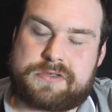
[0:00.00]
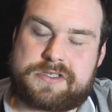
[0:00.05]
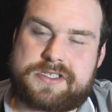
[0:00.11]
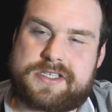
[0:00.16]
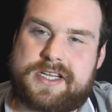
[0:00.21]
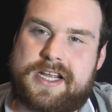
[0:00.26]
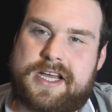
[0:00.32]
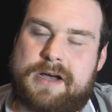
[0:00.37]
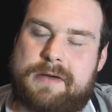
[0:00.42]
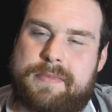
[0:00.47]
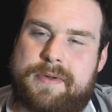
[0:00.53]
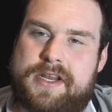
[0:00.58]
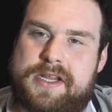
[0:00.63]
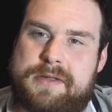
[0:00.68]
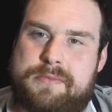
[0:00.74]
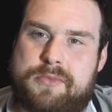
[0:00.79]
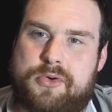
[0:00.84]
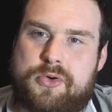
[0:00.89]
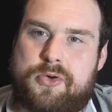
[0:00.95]
to set it up
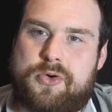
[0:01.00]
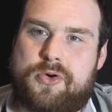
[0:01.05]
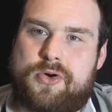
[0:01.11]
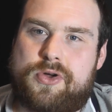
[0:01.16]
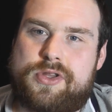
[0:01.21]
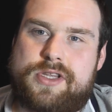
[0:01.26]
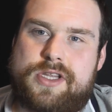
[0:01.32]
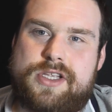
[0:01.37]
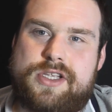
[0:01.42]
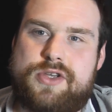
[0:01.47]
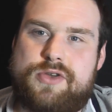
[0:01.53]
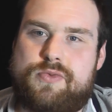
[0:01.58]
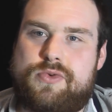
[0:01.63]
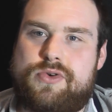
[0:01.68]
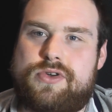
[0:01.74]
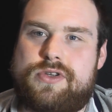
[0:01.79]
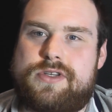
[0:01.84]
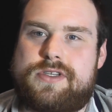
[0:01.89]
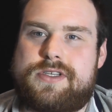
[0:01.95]
any more than you
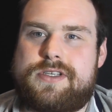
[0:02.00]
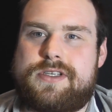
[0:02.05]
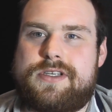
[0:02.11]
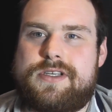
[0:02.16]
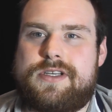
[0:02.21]
would